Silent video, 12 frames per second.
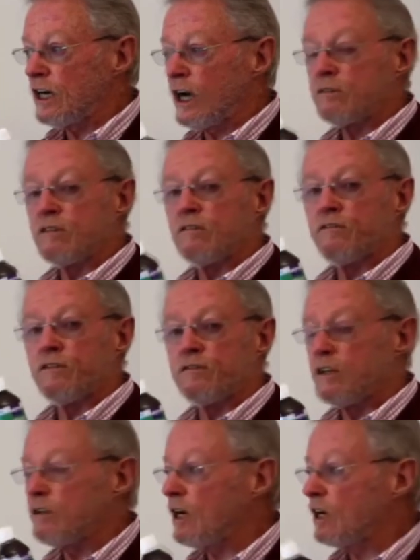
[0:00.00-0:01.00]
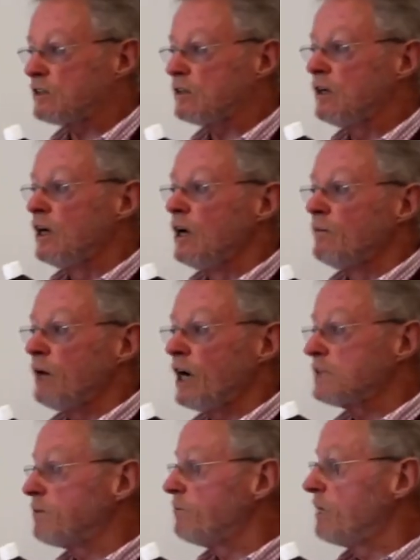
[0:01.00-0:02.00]
150,000
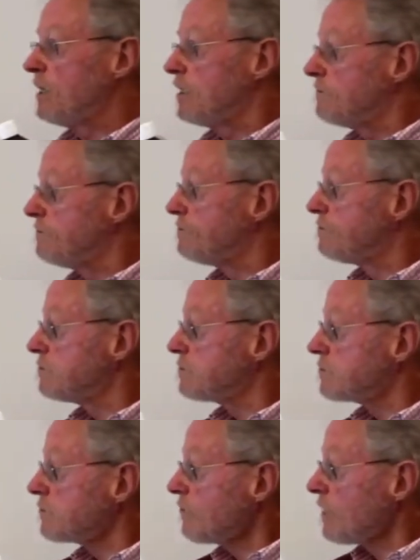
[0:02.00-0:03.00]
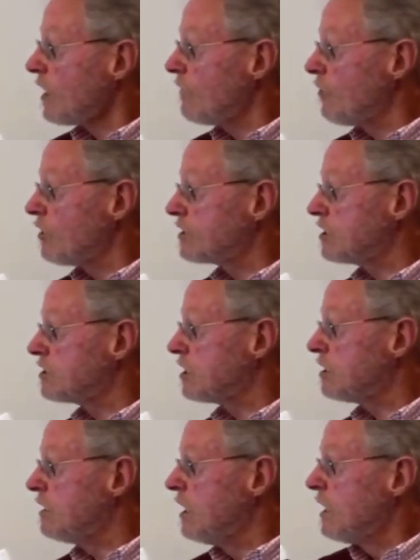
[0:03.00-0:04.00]
parts per million of
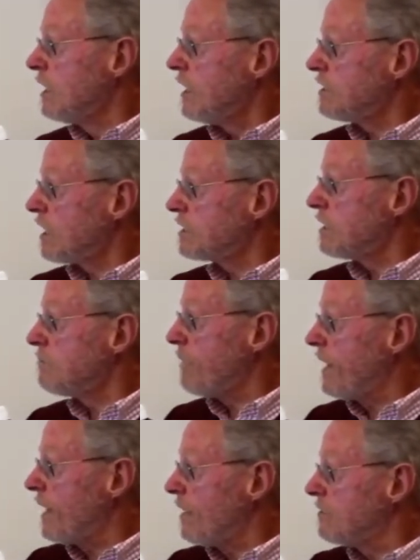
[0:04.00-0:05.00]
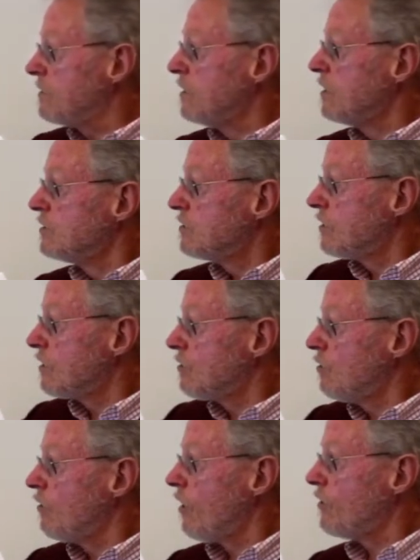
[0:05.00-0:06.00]
oxygen is actually bound to the
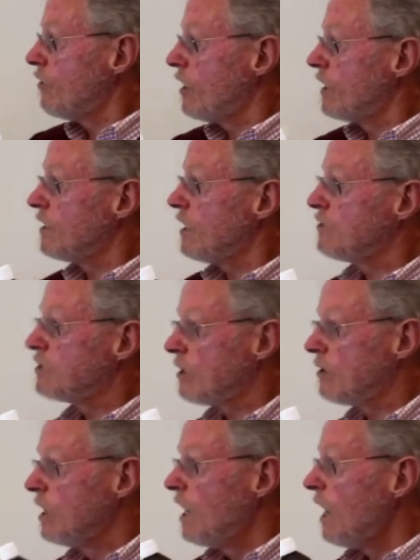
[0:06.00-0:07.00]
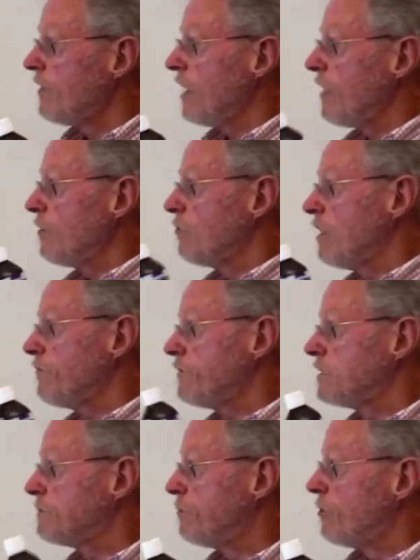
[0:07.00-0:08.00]
chloride ion. And so another
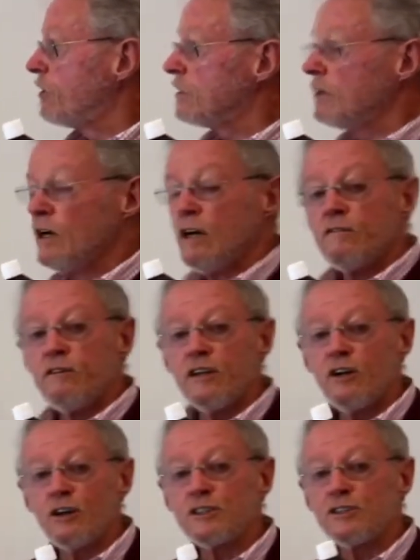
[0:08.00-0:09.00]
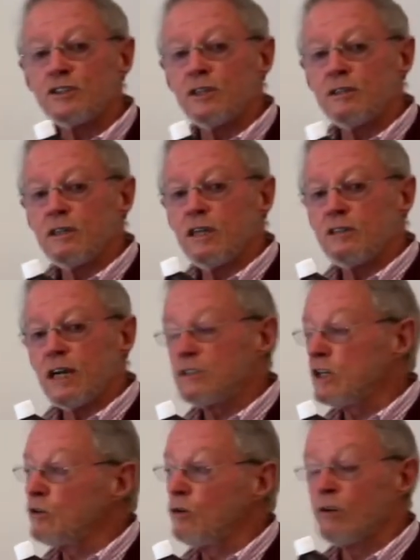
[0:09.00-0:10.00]
reference point for the oxygen is
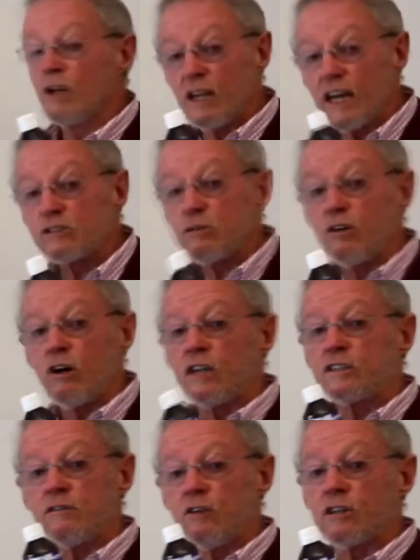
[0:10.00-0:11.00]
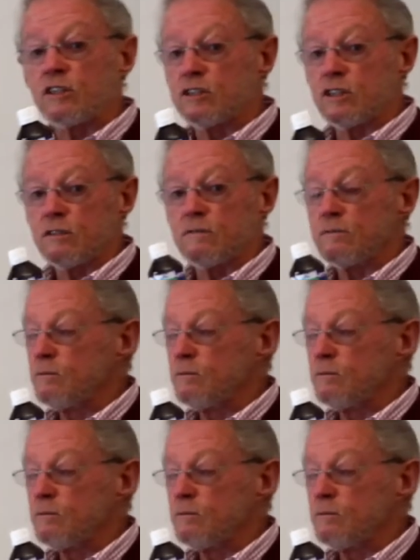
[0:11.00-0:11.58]
actually called electrolytes of oxygen.